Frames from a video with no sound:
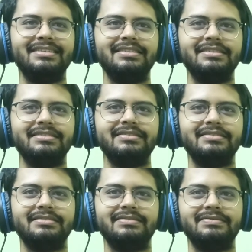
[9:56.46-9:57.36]

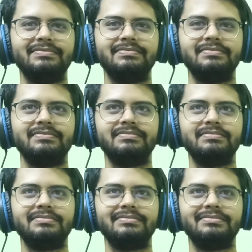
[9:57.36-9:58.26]

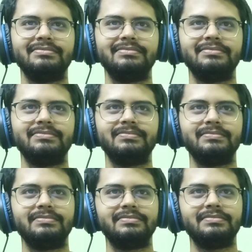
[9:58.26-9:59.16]

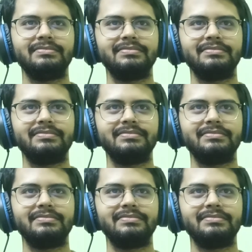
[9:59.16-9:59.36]
Nothing is said.